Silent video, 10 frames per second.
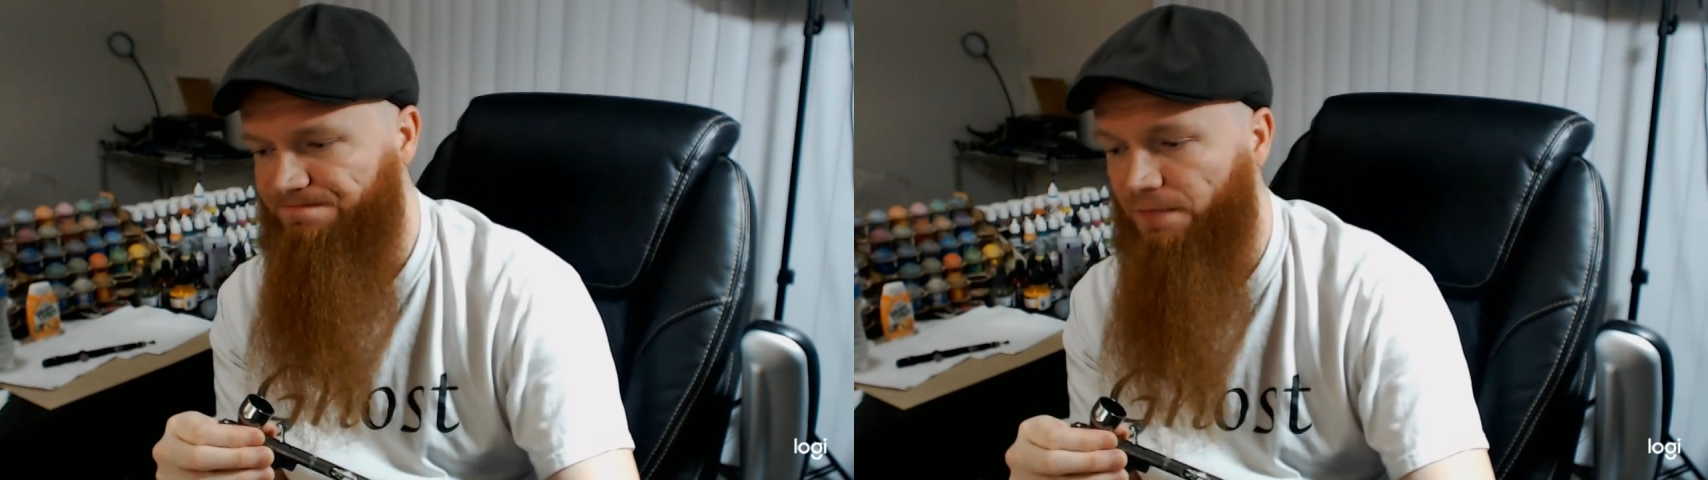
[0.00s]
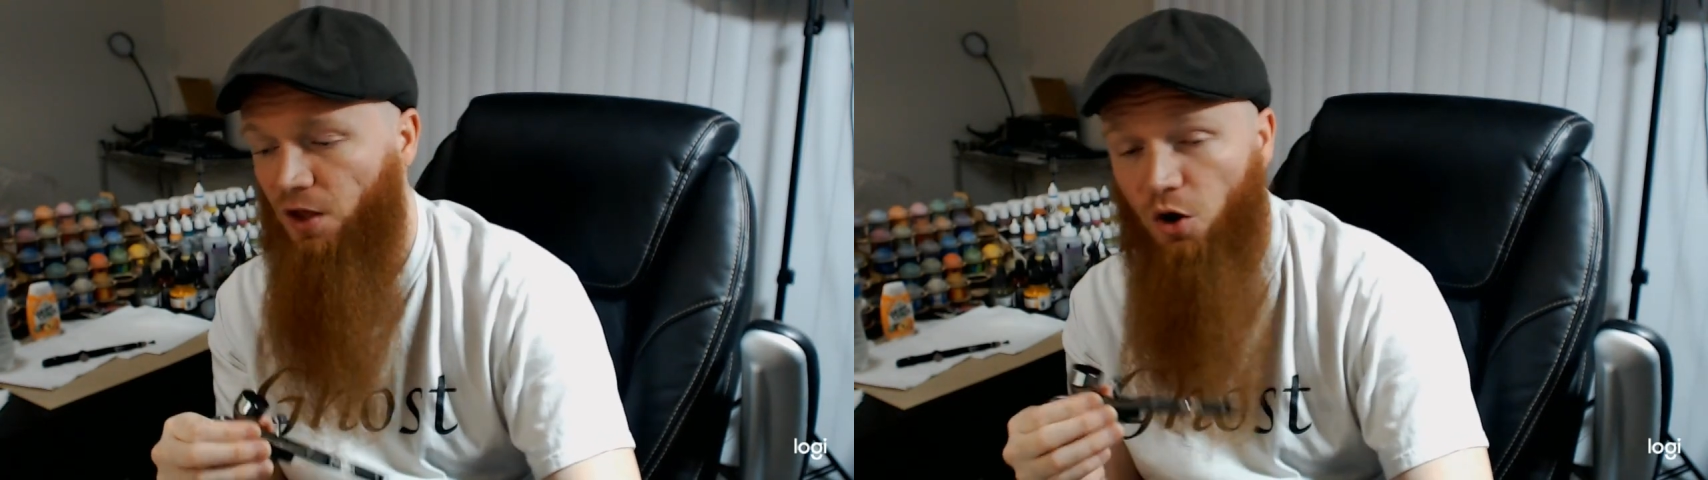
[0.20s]

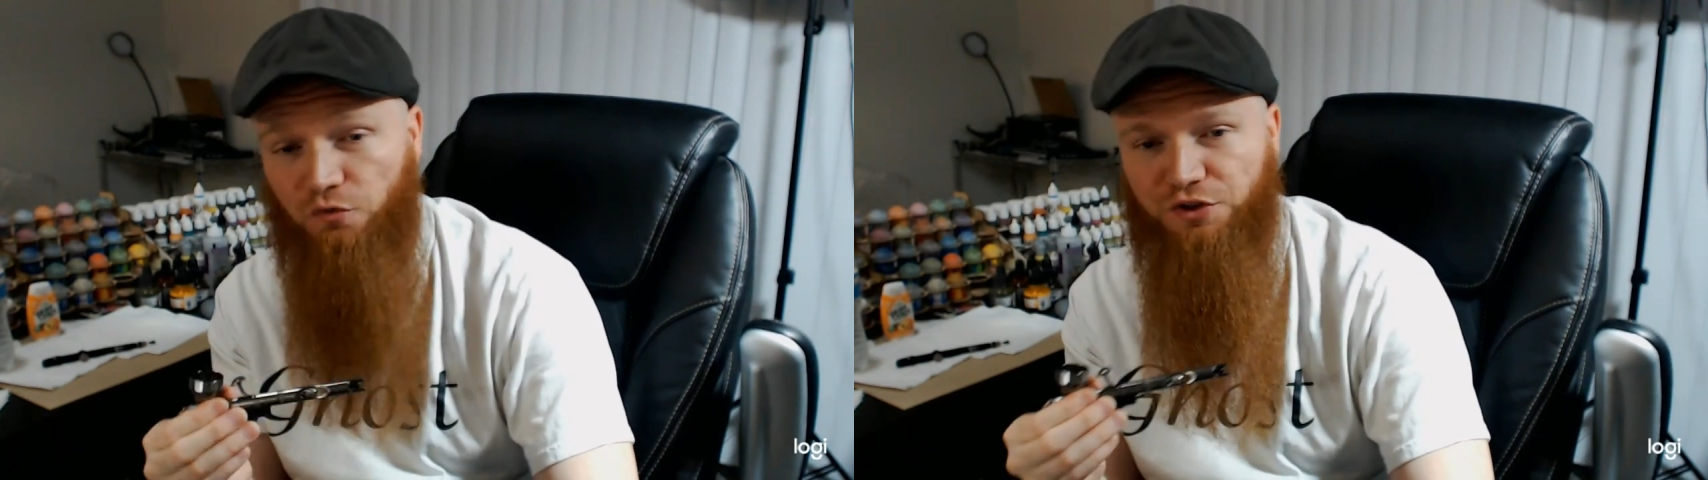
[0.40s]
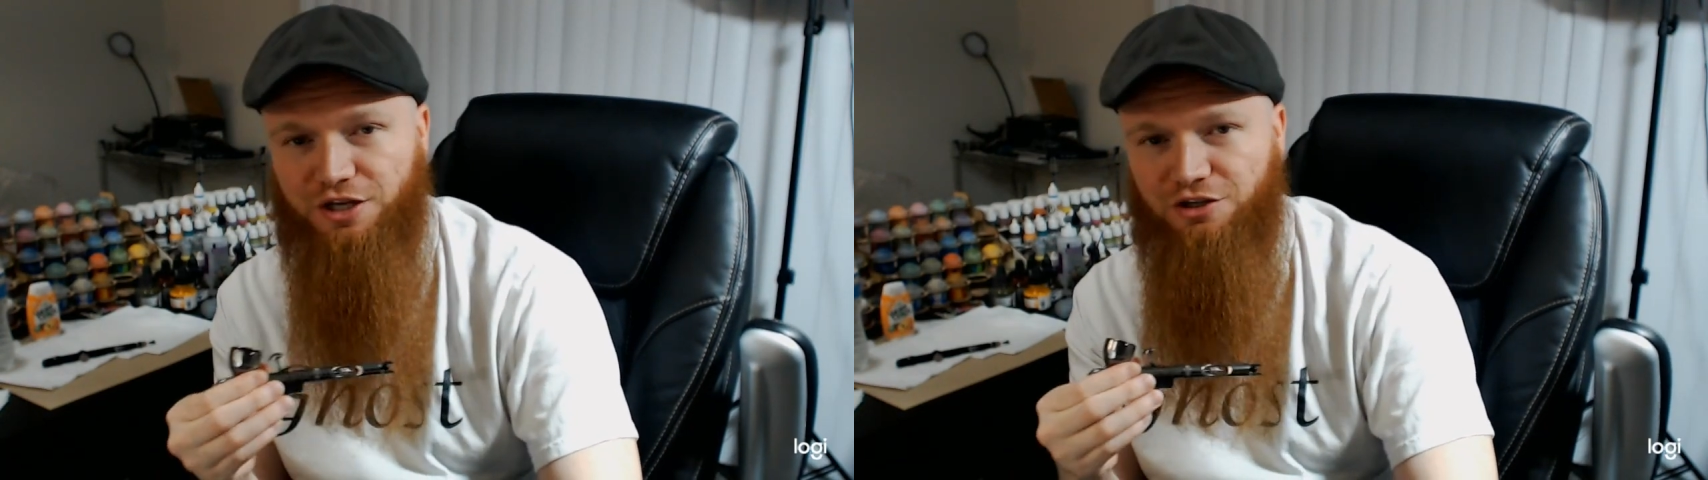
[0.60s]

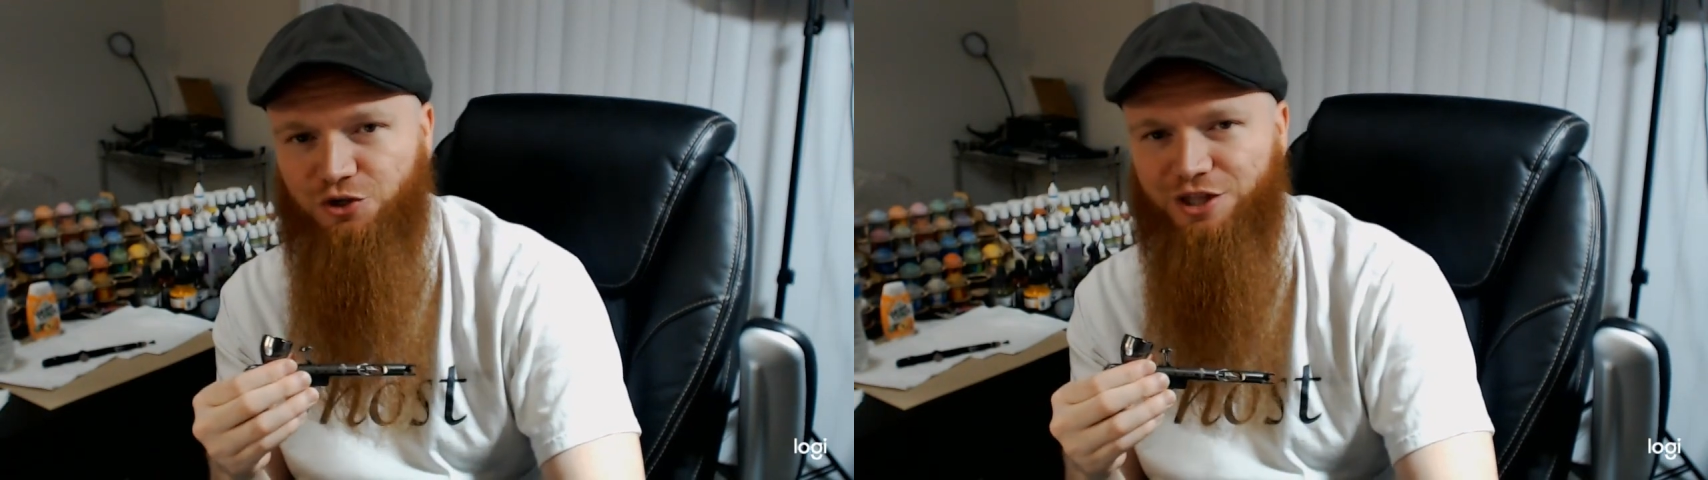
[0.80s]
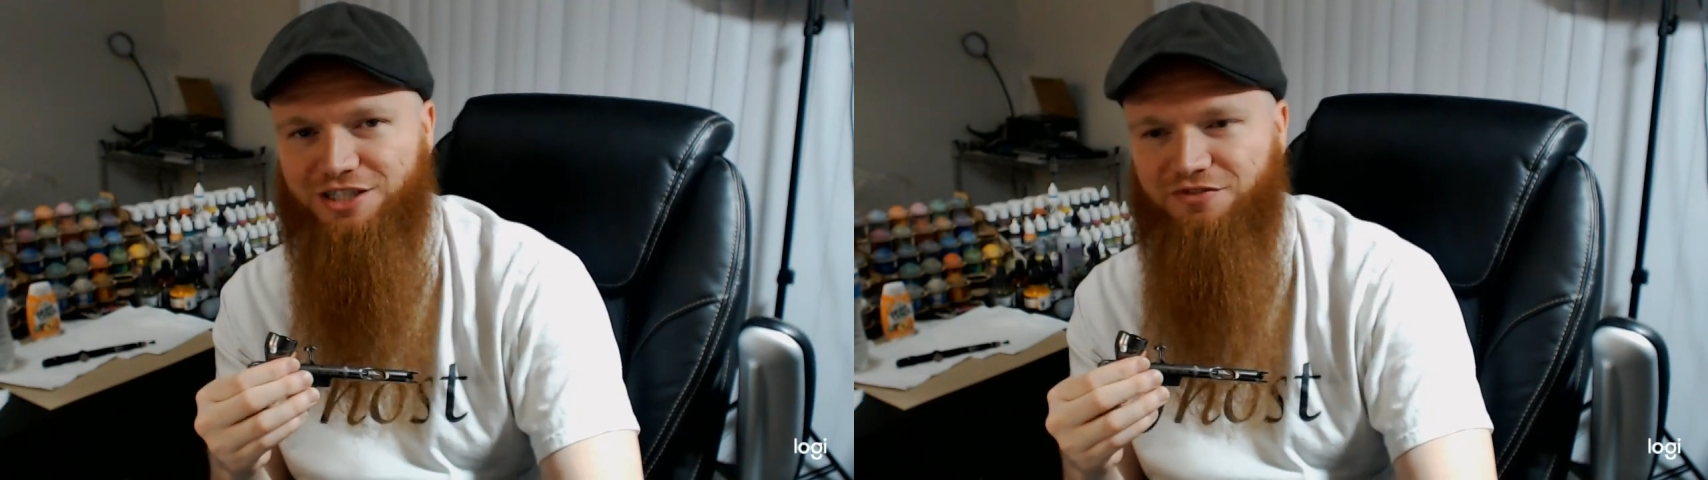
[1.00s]
Hopefully you
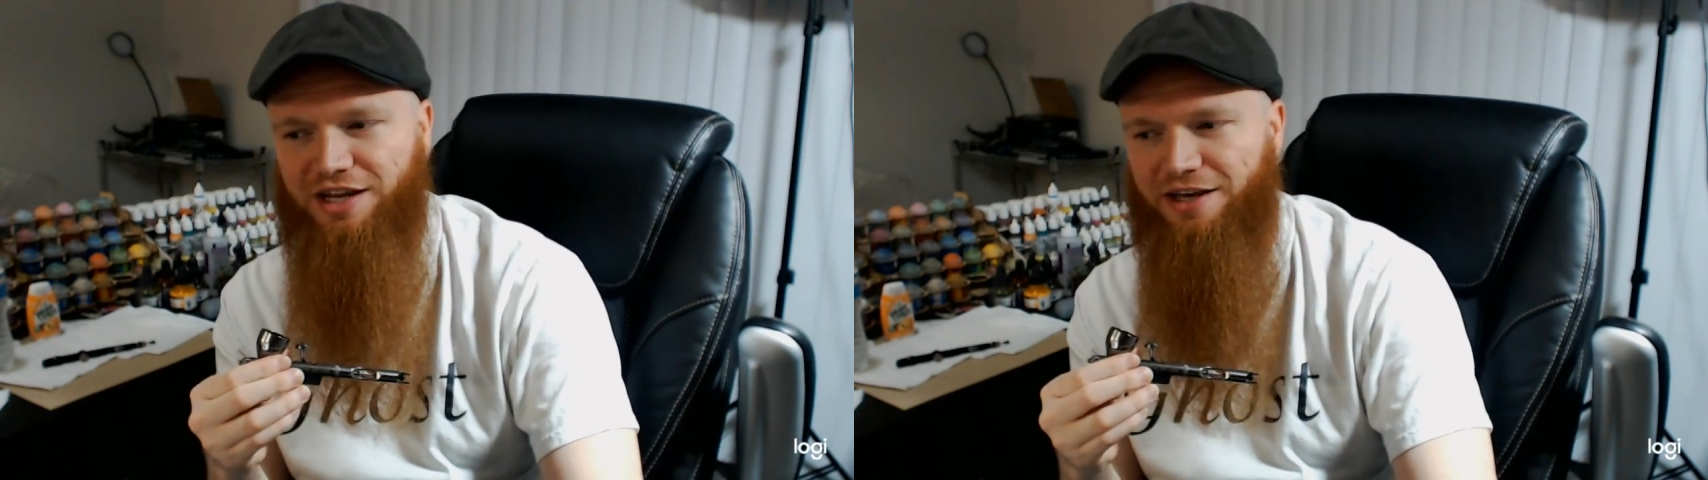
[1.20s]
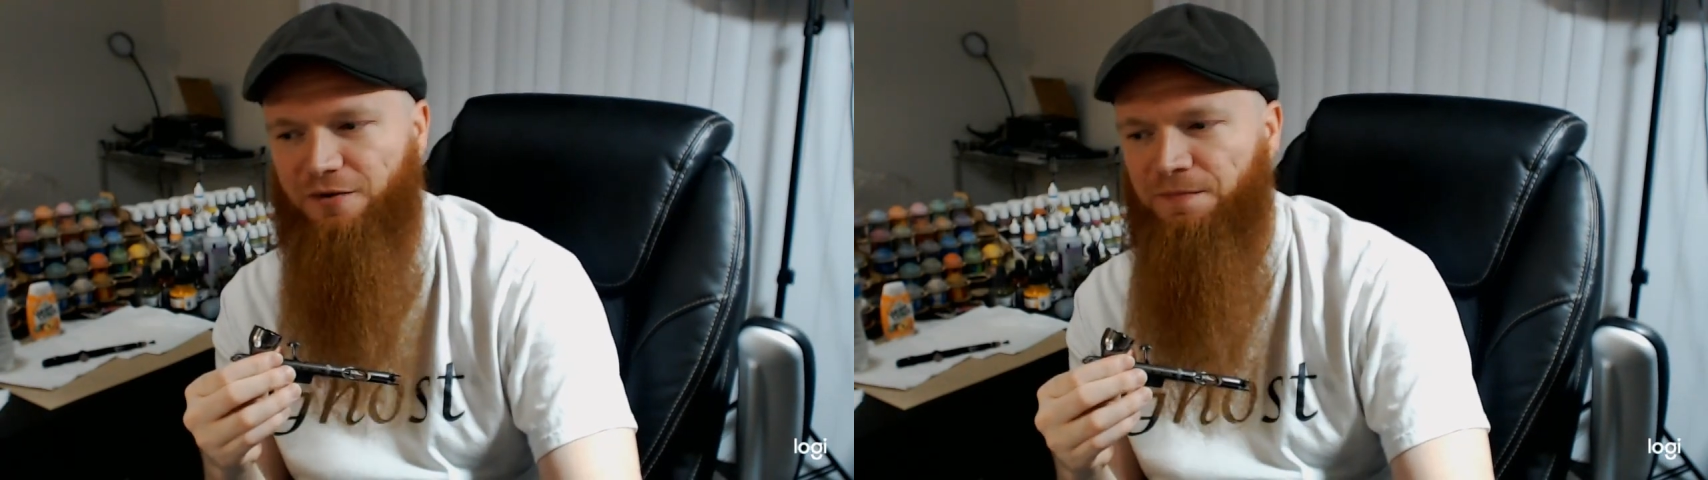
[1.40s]
enjoyed this
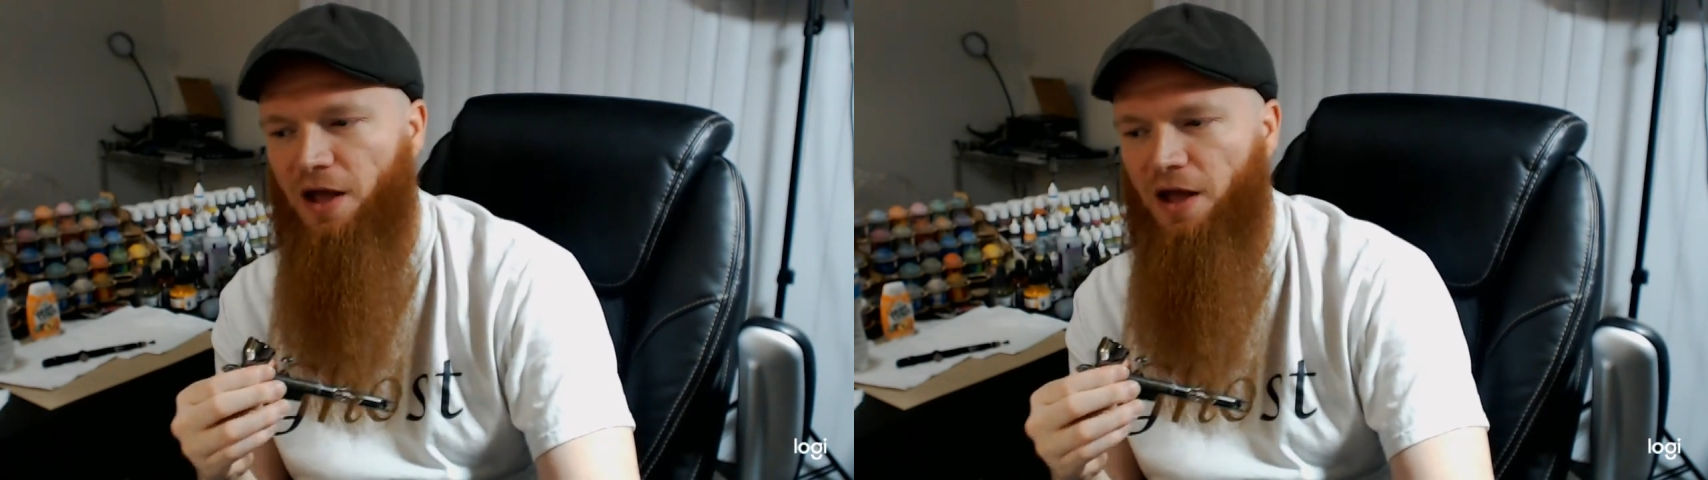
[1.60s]
video.